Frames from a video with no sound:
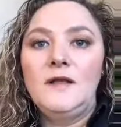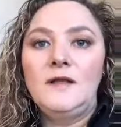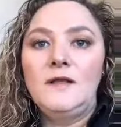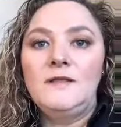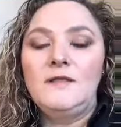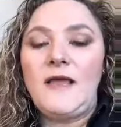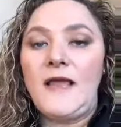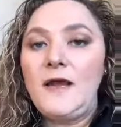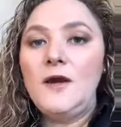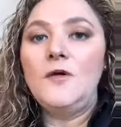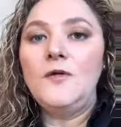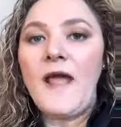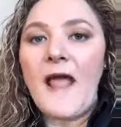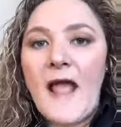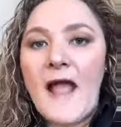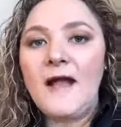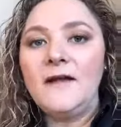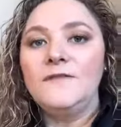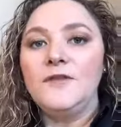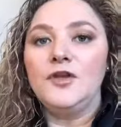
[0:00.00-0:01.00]
They don't
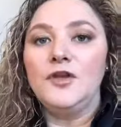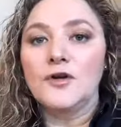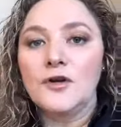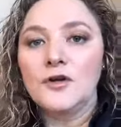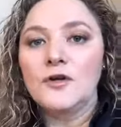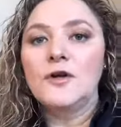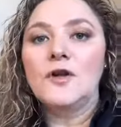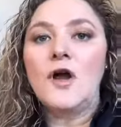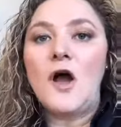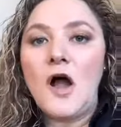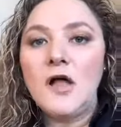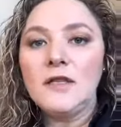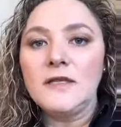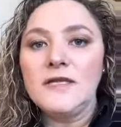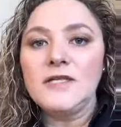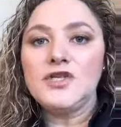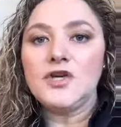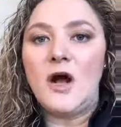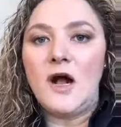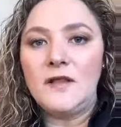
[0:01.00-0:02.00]
have your
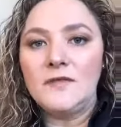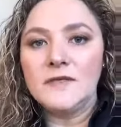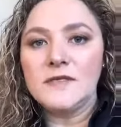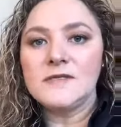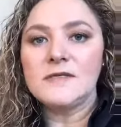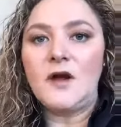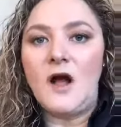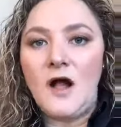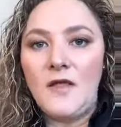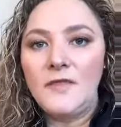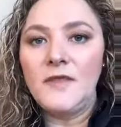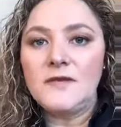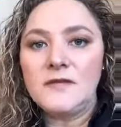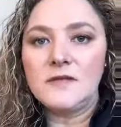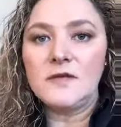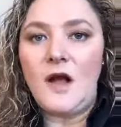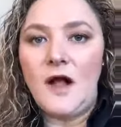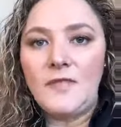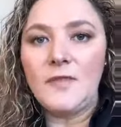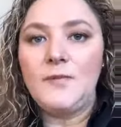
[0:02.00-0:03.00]
knowledge on
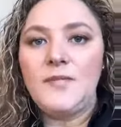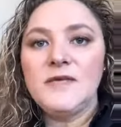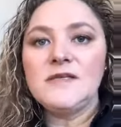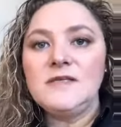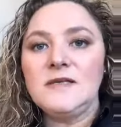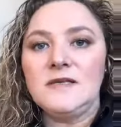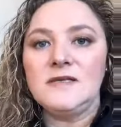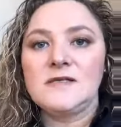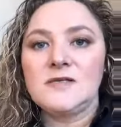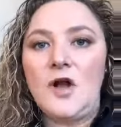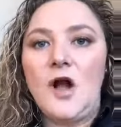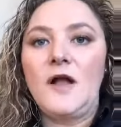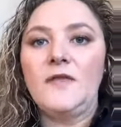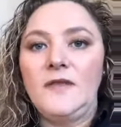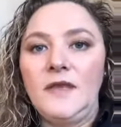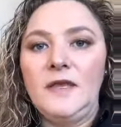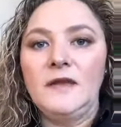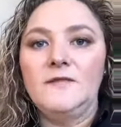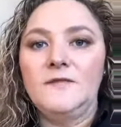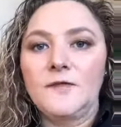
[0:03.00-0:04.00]
the business, on
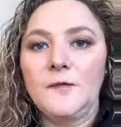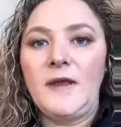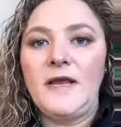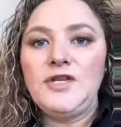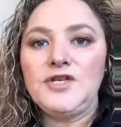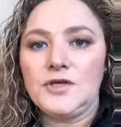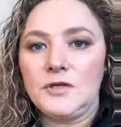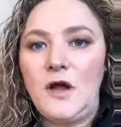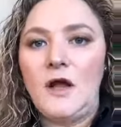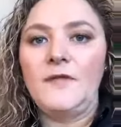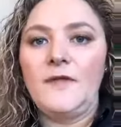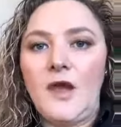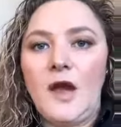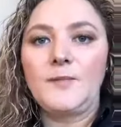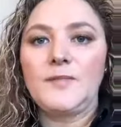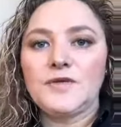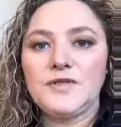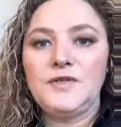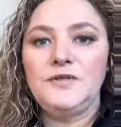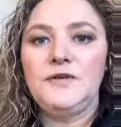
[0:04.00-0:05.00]
the information, on the
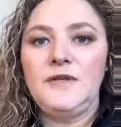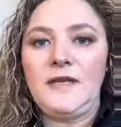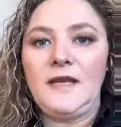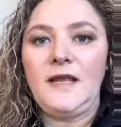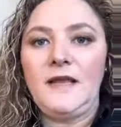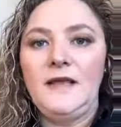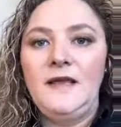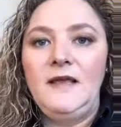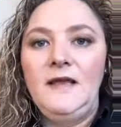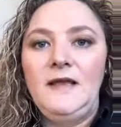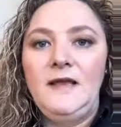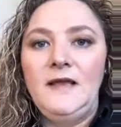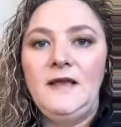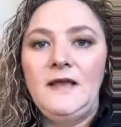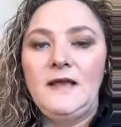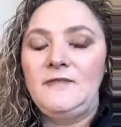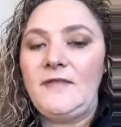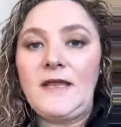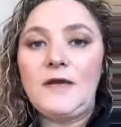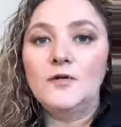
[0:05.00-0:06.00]
opportunity.
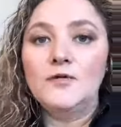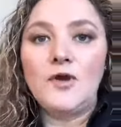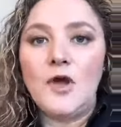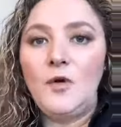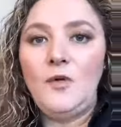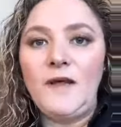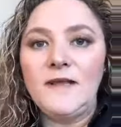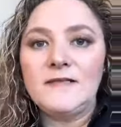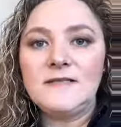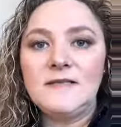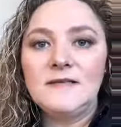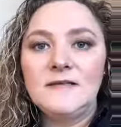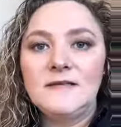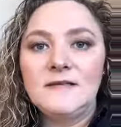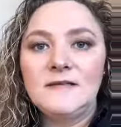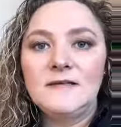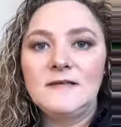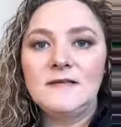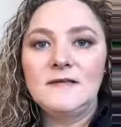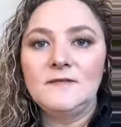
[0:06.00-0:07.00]
They don't know it,
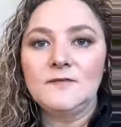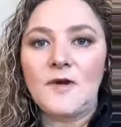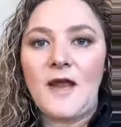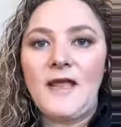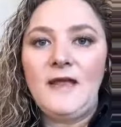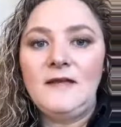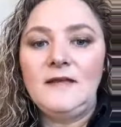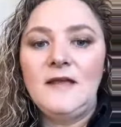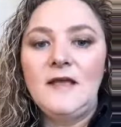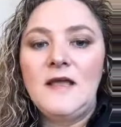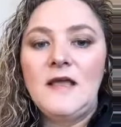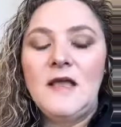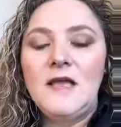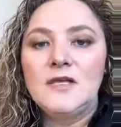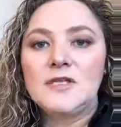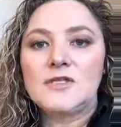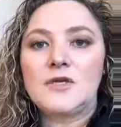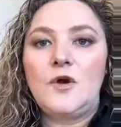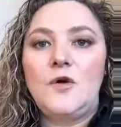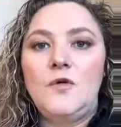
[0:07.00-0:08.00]
right?
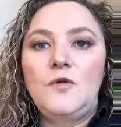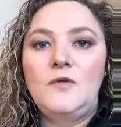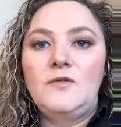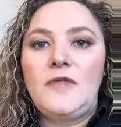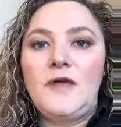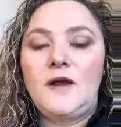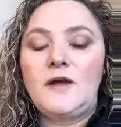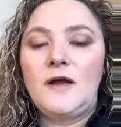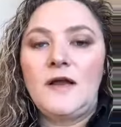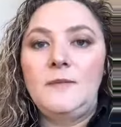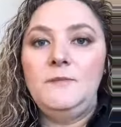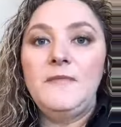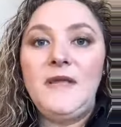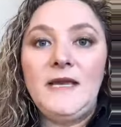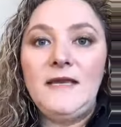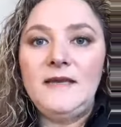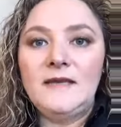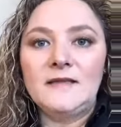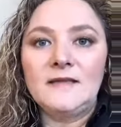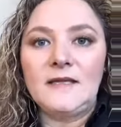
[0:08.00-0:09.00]
So they're
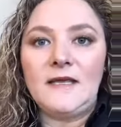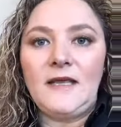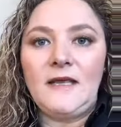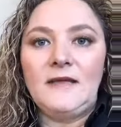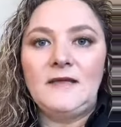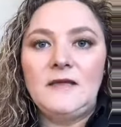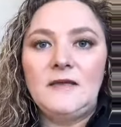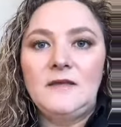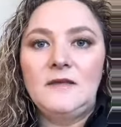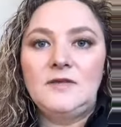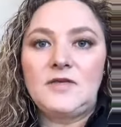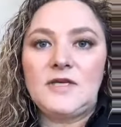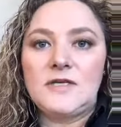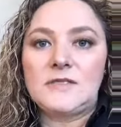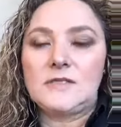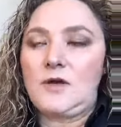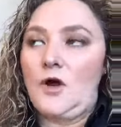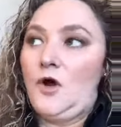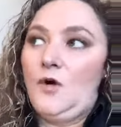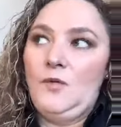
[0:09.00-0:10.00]
immediately
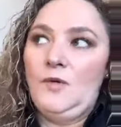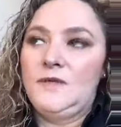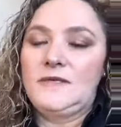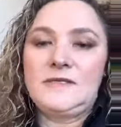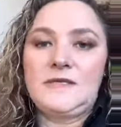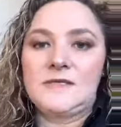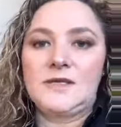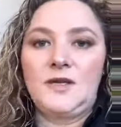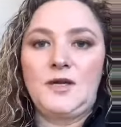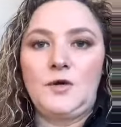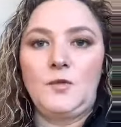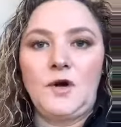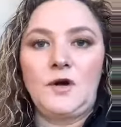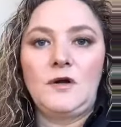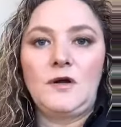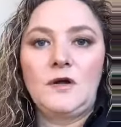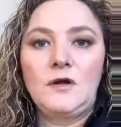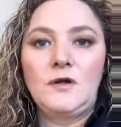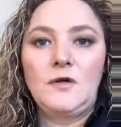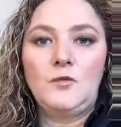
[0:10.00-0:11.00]
just, oh, well, this isn't going to
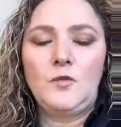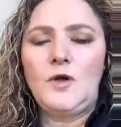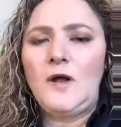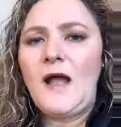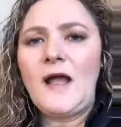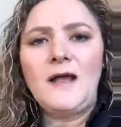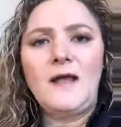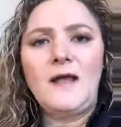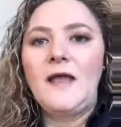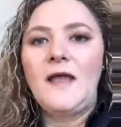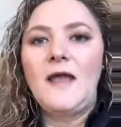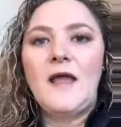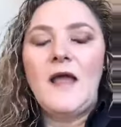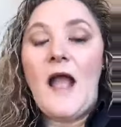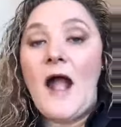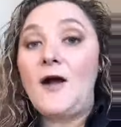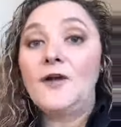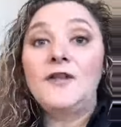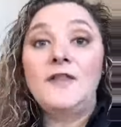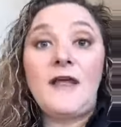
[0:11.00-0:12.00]
work. Well,
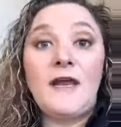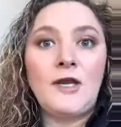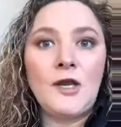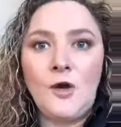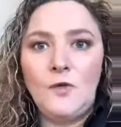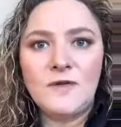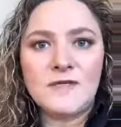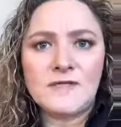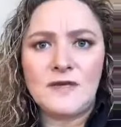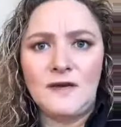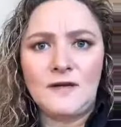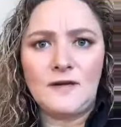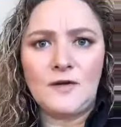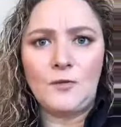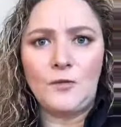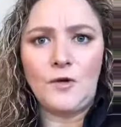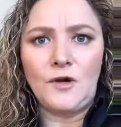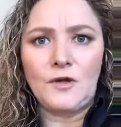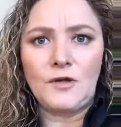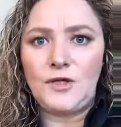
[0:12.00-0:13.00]
how do they know it's not going
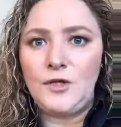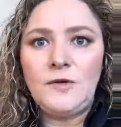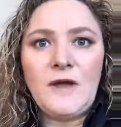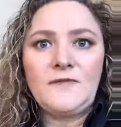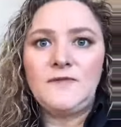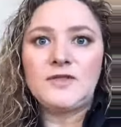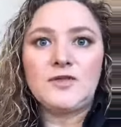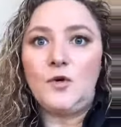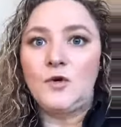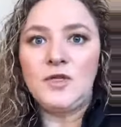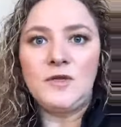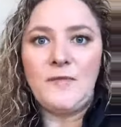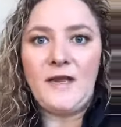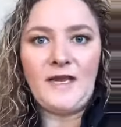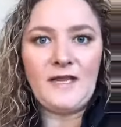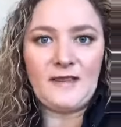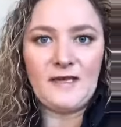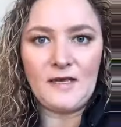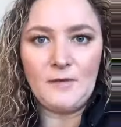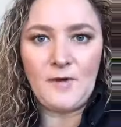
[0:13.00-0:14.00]
to work? You haven't told them
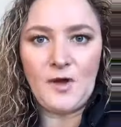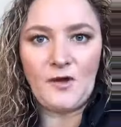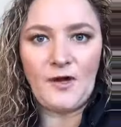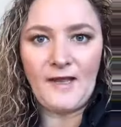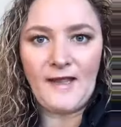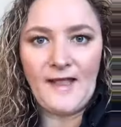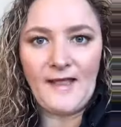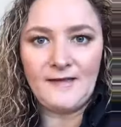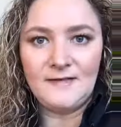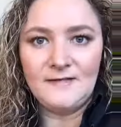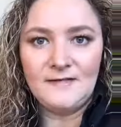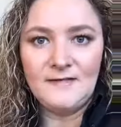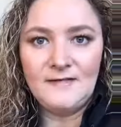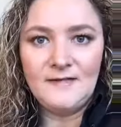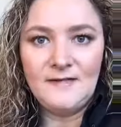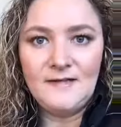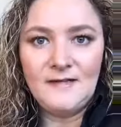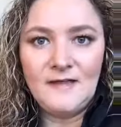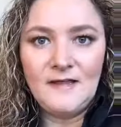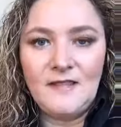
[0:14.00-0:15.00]
anything about it yet.
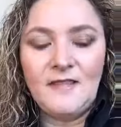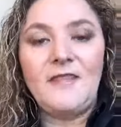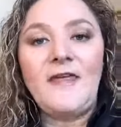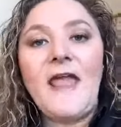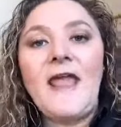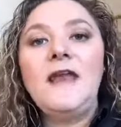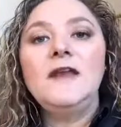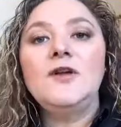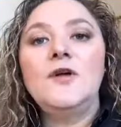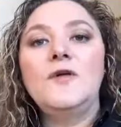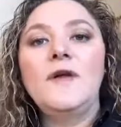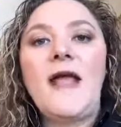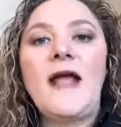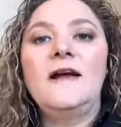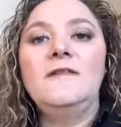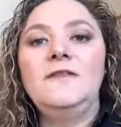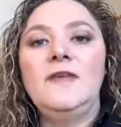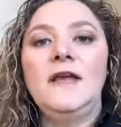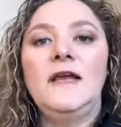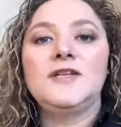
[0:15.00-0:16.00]
They don't
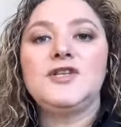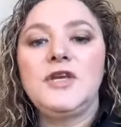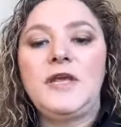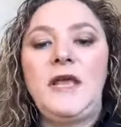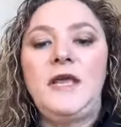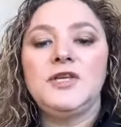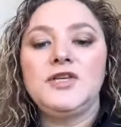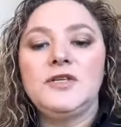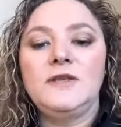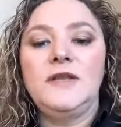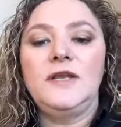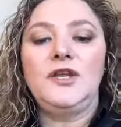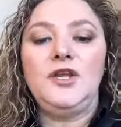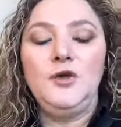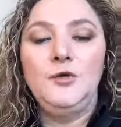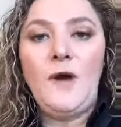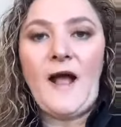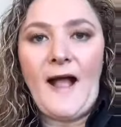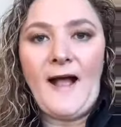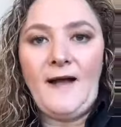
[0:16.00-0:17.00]
have the education that
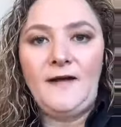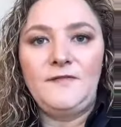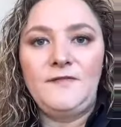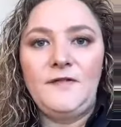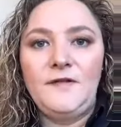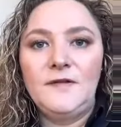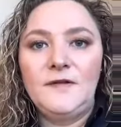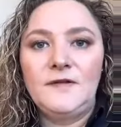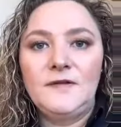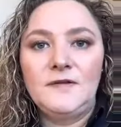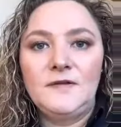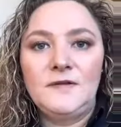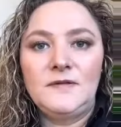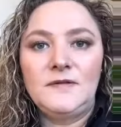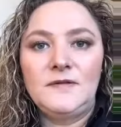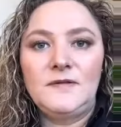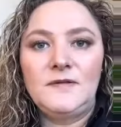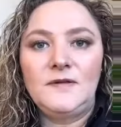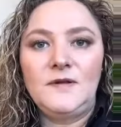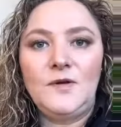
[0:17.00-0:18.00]
you have.
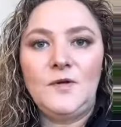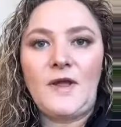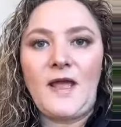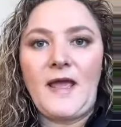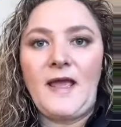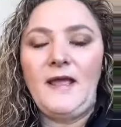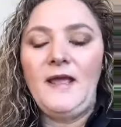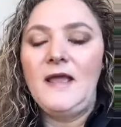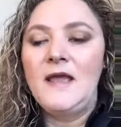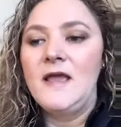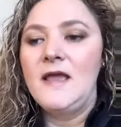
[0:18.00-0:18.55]
Okay.